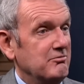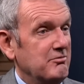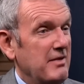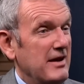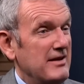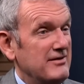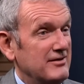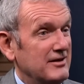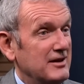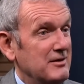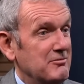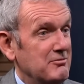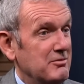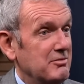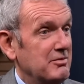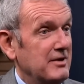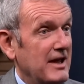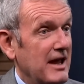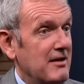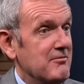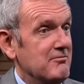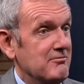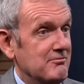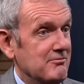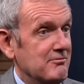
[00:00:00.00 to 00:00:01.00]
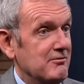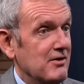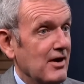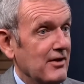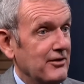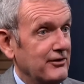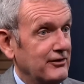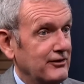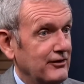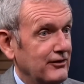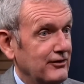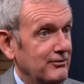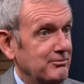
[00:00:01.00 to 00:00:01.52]
basically became
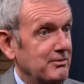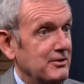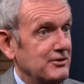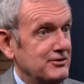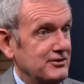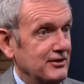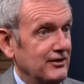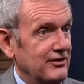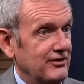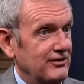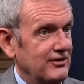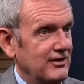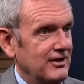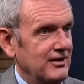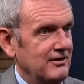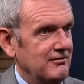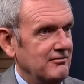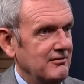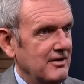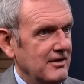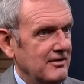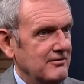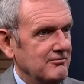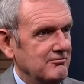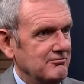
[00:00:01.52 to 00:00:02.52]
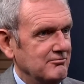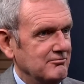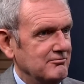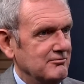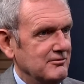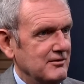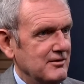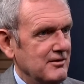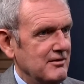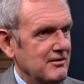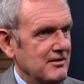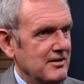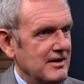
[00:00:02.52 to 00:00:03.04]
rather suspicious
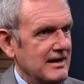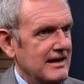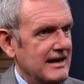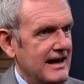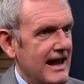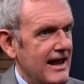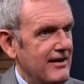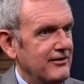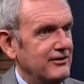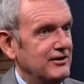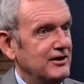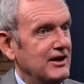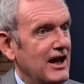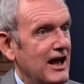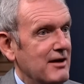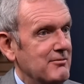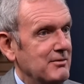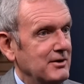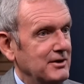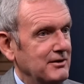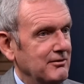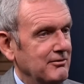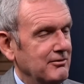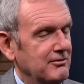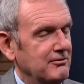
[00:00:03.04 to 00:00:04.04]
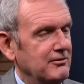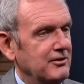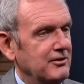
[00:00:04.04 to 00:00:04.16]
and less enamoured of